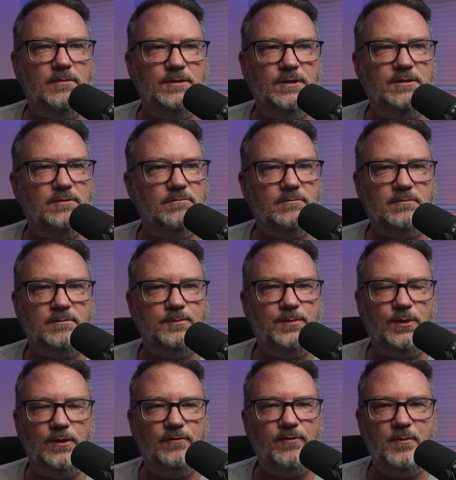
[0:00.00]
Just
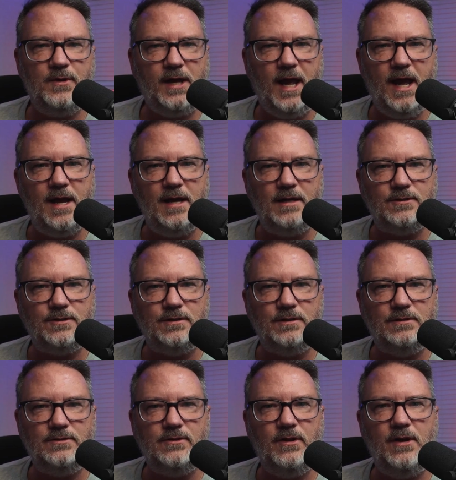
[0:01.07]
pull it from the cache.
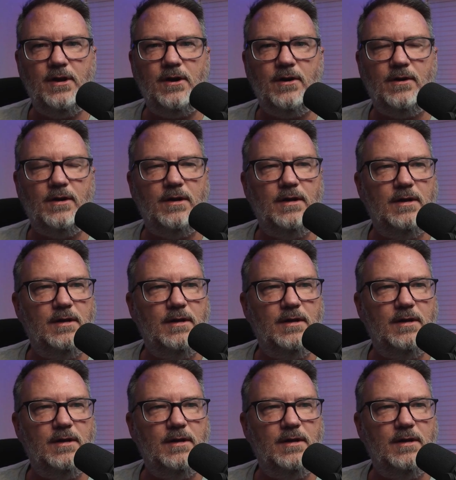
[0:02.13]
It's there.